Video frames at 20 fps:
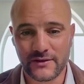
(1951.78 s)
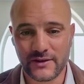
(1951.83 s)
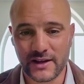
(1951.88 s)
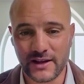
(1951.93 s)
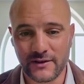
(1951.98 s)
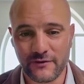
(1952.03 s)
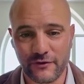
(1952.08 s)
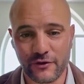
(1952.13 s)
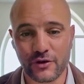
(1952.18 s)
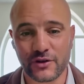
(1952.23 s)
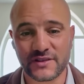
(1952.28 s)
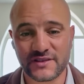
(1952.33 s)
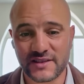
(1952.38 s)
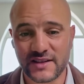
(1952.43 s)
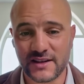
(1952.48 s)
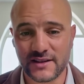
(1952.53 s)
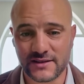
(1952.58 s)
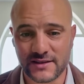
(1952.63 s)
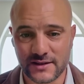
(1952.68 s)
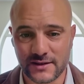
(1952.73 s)
and they, for a
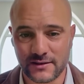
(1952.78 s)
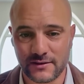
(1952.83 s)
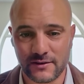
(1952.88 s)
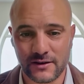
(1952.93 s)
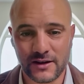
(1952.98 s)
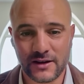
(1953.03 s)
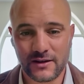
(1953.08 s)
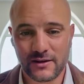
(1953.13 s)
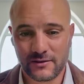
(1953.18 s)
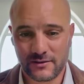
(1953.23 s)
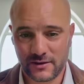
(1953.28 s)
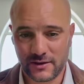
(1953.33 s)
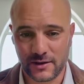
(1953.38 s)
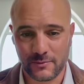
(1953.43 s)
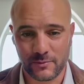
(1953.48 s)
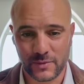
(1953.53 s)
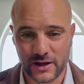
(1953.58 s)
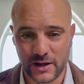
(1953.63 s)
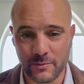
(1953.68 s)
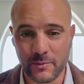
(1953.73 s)
season,
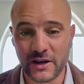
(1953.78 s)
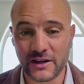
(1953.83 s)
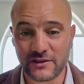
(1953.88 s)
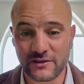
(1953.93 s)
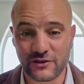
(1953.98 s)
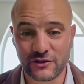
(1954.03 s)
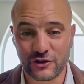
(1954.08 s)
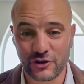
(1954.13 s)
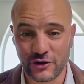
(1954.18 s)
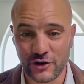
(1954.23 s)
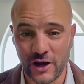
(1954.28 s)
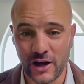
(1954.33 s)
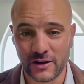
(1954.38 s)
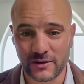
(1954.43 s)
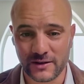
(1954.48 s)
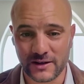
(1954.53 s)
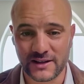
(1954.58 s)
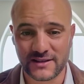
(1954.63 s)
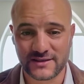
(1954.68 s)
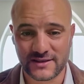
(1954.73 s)
commit to
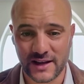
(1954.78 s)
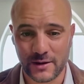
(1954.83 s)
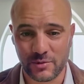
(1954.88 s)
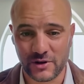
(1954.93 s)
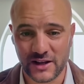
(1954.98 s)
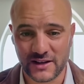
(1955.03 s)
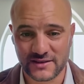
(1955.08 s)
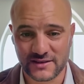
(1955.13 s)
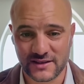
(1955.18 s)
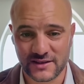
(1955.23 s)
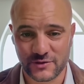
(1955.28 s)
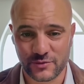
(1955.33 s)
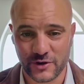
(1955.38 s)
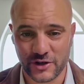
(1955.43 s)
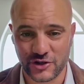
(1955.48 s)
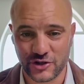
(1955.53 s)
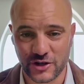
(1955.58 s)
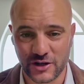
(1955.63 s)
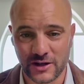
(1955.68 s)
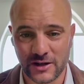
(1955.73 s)
not destabilize
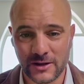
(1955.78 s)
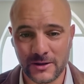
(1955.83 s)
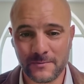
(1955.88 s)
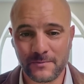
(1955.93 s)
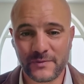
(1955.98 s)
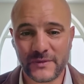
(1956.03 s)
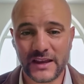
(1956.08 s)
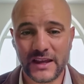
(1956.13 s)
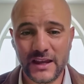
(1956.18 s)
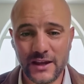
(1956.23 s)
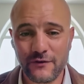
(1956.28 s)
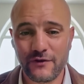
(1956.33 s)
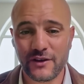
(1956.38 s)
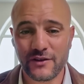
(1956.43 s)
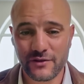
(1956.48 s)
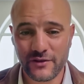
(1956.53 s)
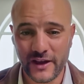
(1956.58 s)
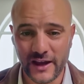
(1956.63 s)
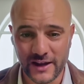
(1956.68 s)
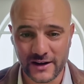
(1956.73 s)
this region.
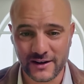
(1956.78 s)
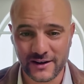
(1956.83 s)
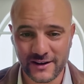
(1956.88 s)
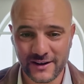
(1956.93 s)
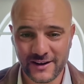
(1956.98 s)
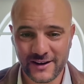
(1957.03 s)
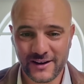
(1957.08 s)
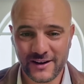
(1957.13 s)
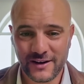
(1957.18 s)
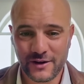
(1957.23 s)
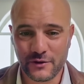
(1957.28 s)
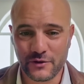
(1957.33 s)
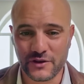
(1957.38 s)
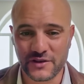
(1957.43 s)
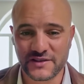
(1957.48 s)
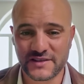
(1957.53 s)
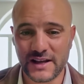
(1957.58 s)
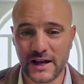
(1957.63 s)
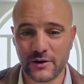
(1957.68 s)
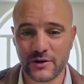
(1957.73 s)
Even then,
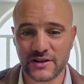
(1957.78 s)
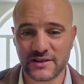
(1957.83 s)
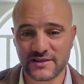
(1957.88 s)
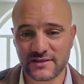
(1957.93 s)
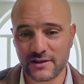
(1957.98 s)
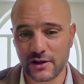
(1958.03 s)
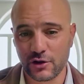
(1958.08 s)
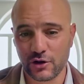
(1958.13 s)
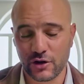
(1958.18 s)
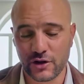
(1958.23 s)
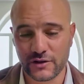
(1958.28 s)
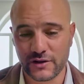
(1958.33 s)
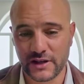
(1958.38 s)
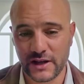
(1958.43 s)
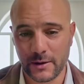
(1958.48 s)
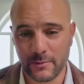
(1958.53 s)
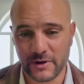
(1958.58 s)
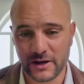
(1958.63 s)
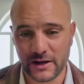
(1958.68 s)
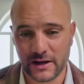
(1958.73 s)
the Saudis still look at
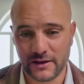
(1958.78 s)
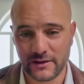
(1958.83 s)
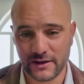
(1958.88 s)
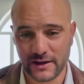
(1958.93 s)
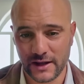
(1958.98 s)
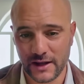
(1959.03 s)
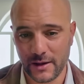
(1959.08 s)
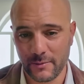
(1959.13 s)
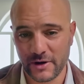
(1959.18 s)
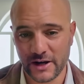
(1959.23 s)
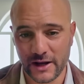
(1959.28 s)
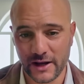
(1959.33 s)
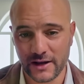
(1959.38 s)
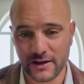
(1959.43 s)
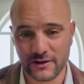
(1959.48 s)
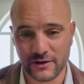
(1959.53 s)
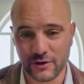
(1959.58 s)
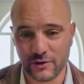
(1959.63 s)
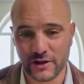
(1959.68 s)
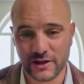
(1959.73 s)
the Yemen and the
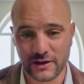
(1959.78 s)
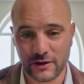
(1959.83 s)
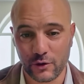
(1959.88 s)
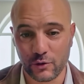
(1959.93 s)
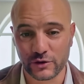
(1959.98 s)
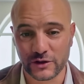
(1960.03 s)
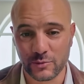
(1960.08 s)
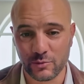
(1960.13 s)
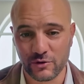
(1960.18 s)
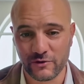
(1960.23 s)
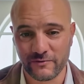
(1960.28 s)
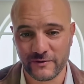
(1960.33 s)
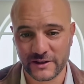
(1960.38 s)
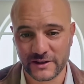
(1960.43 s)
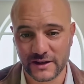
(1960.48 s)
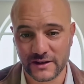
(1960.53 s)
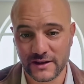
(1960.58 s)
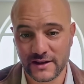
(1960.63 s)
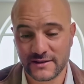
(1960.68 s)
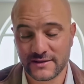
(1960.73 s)
Yemeni, like Houthi
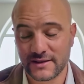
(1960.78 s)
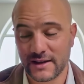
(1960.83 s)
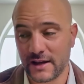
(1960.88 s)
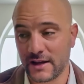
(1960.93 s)
movement, and they